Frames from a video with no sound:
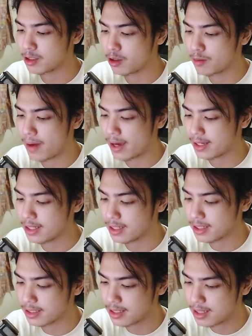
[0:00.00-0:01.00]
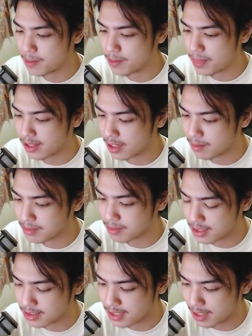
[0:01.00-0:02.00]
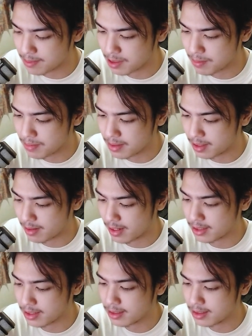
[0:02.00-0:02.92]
back here. Then I'm just gonna type something, right?